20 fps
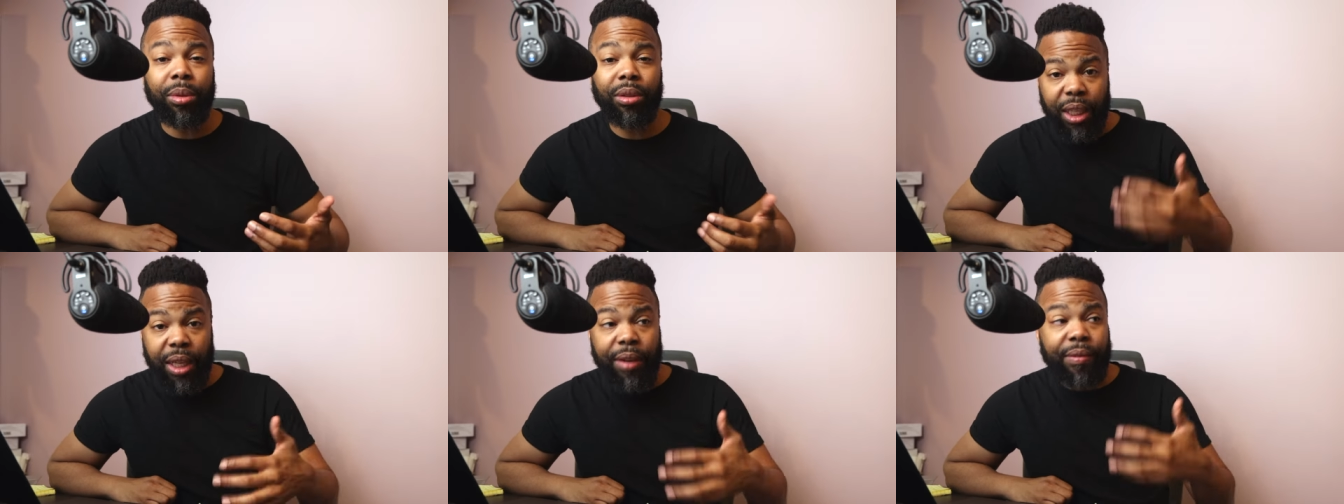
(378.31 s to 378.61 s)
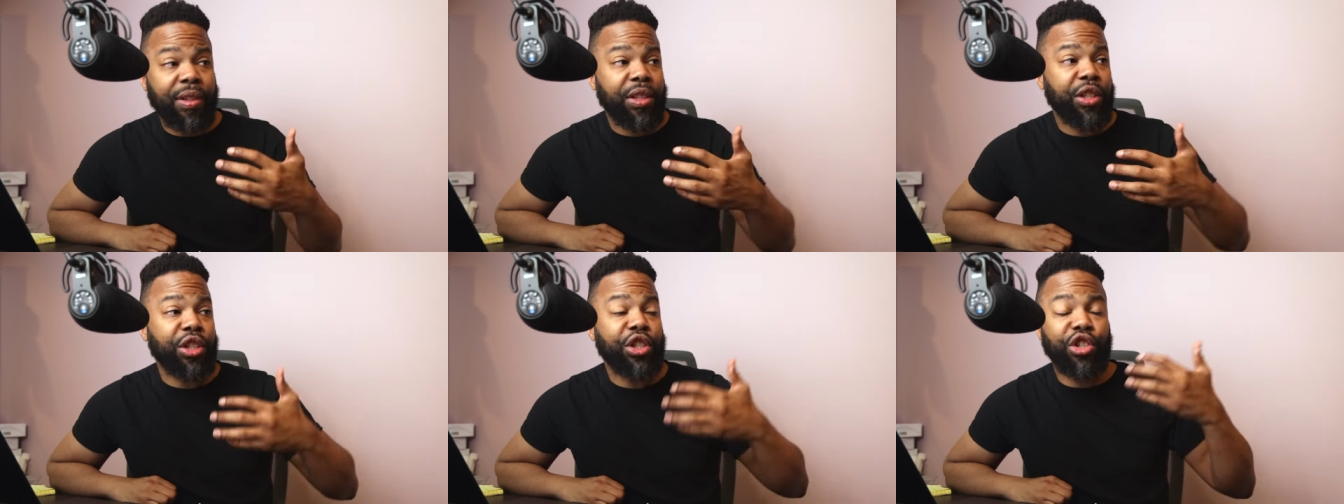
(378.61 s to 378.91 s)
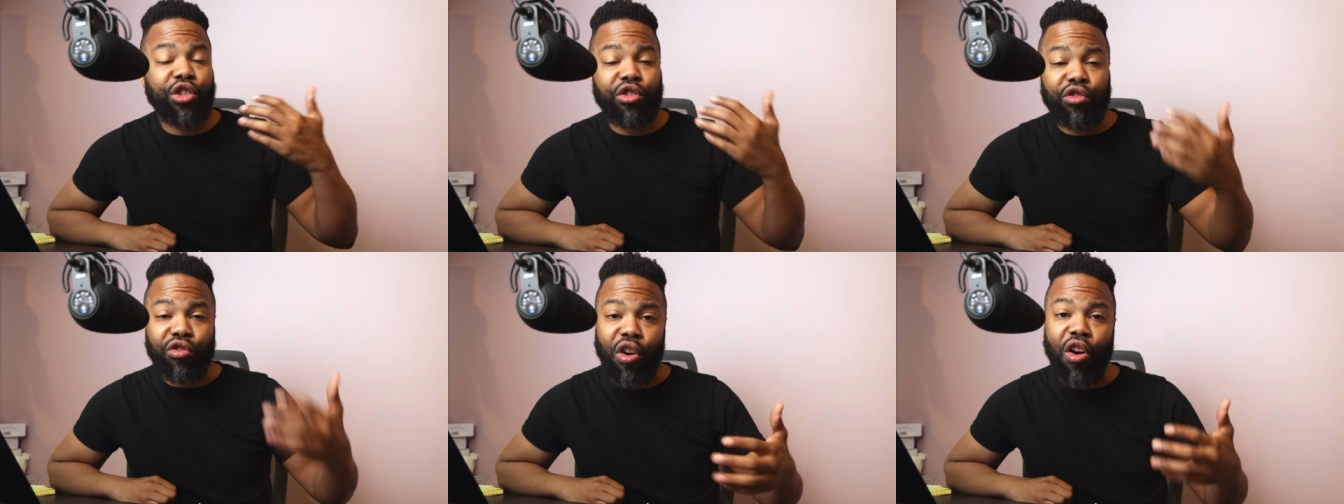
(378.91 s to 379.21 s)
Even the
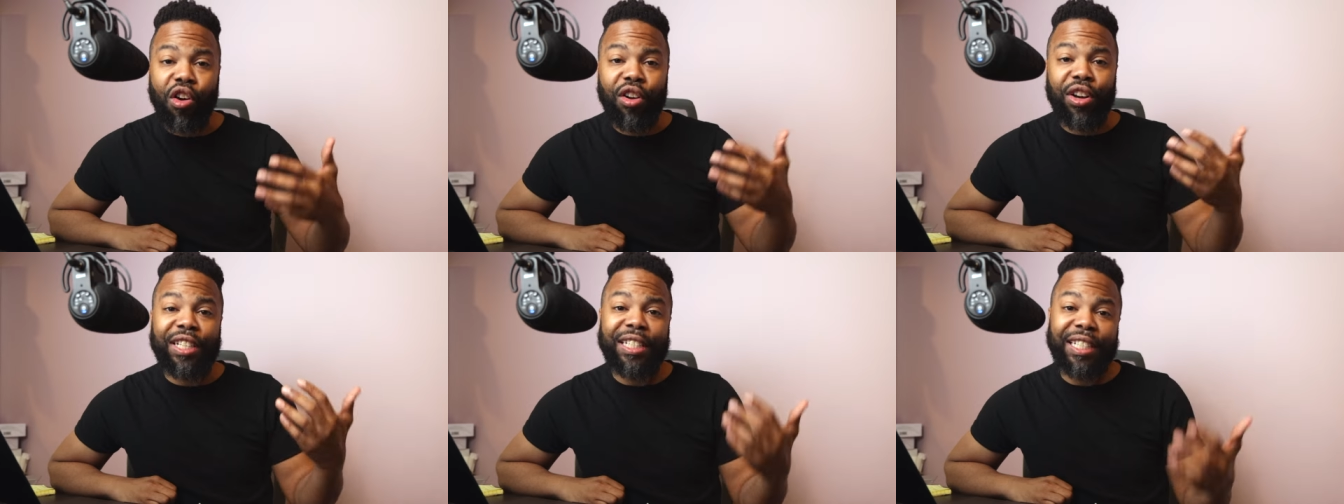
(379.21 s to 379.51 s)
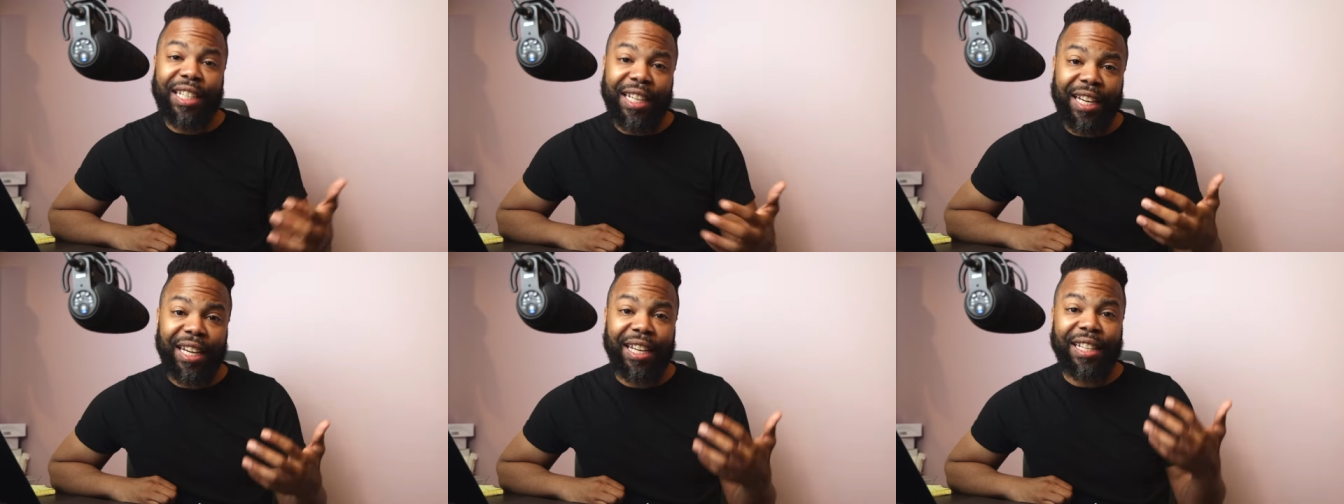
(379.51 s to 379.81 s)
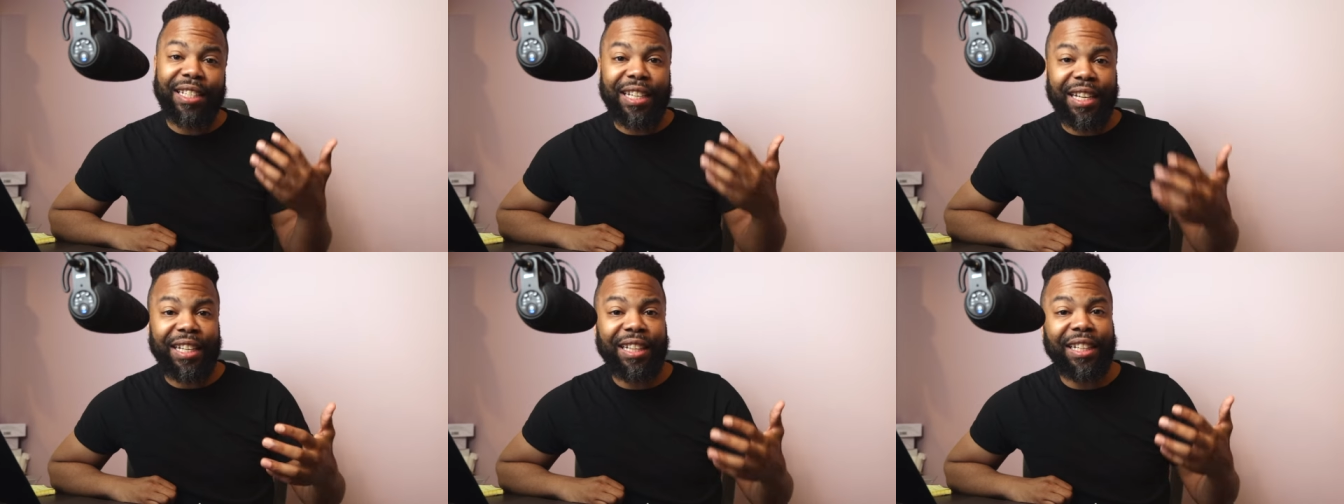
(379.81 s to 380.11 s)
strongest
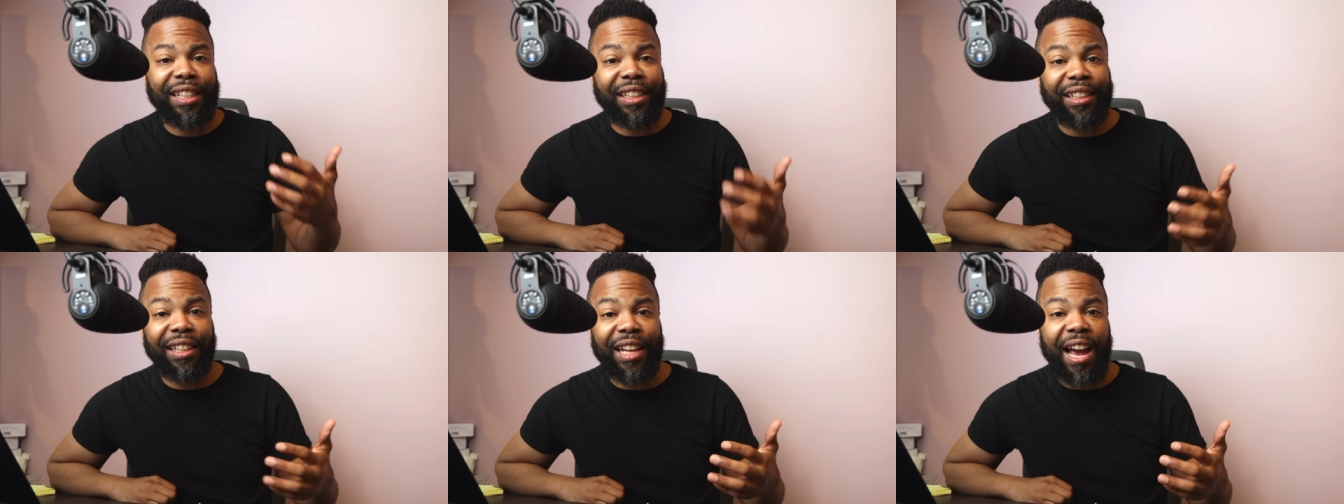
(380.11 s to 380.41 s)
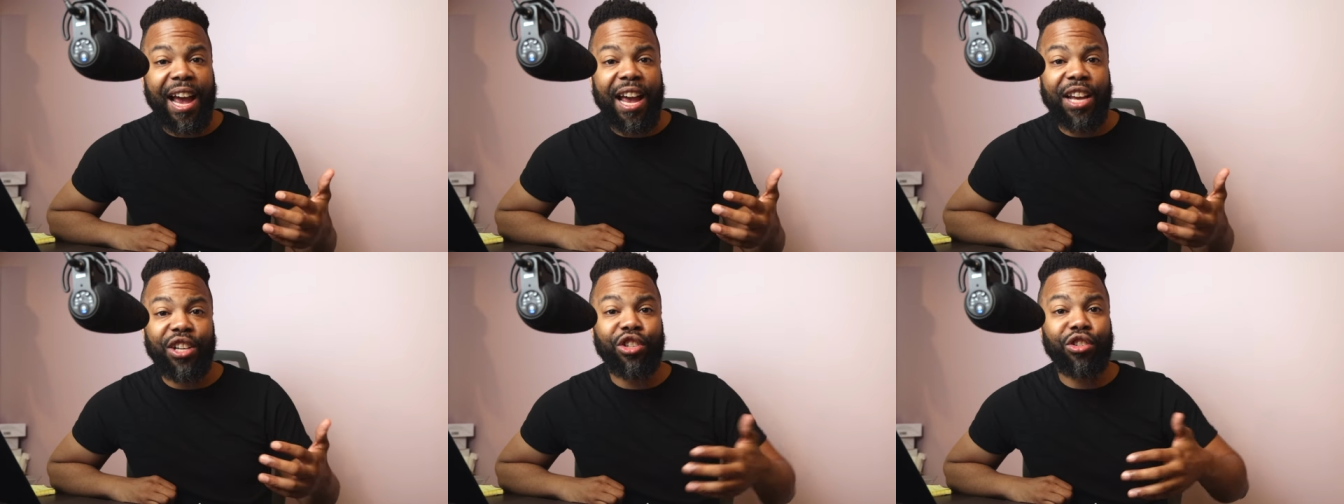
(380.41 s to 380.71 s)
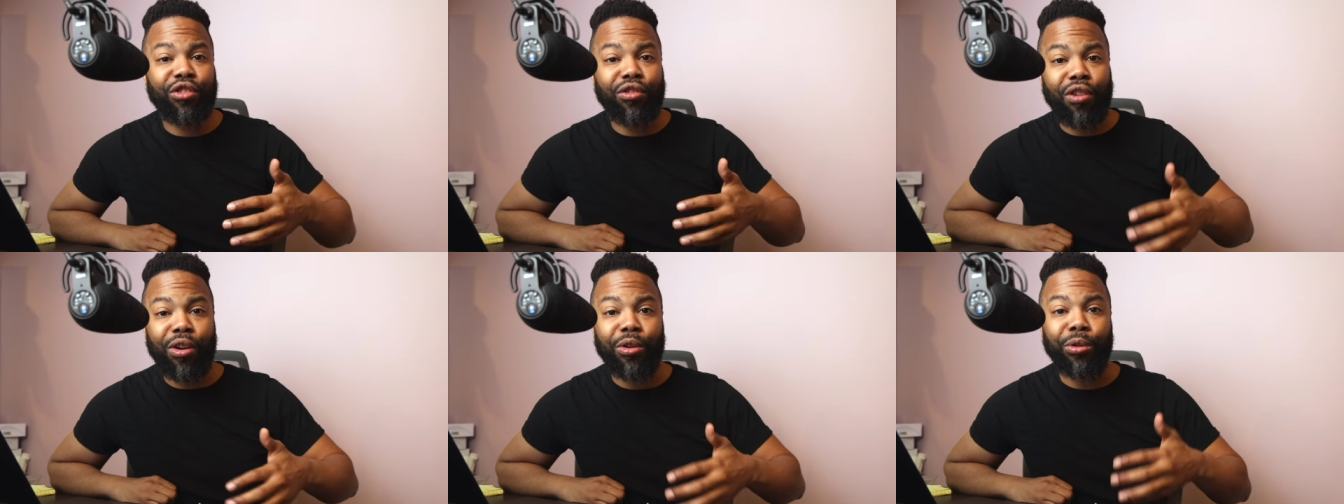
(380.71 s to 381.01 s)
kids in the class
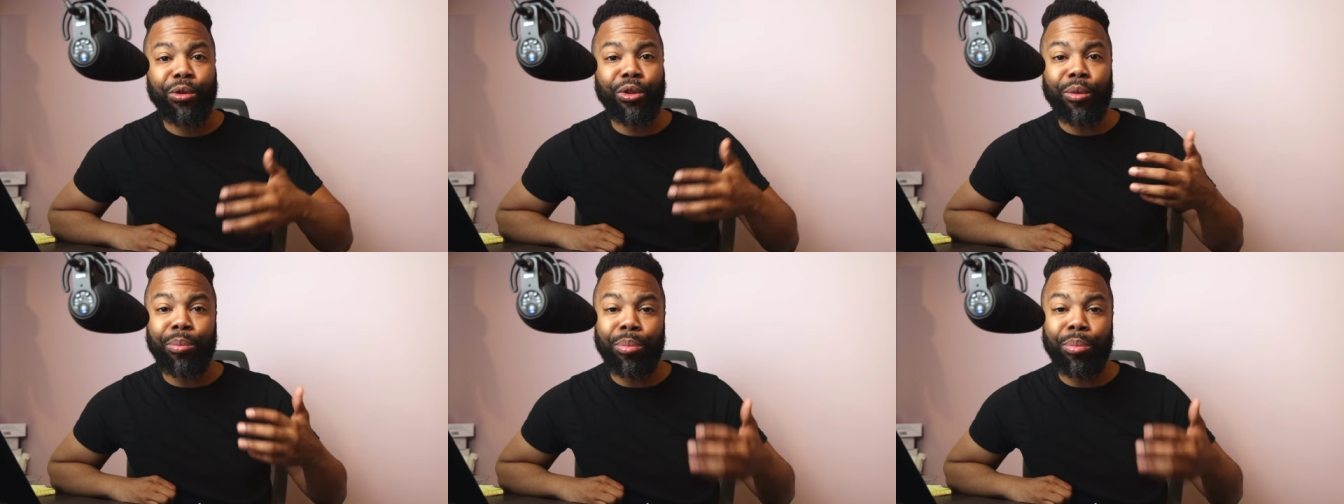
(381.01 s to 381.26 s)
struggled to